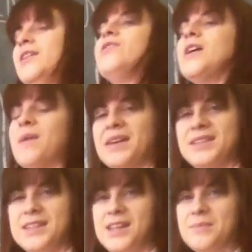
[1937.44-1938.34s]
if they may
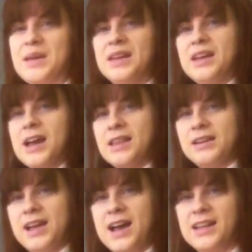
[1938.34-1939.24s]
seem a
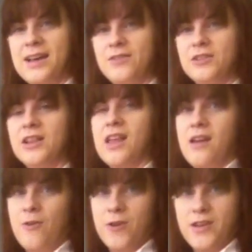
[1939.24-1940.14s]
little high level
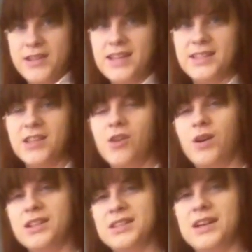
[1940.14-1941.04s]
or they're testing you
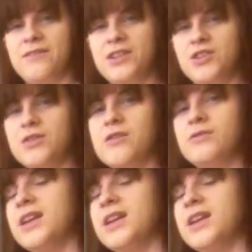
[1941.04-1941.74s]
on stuff that you don't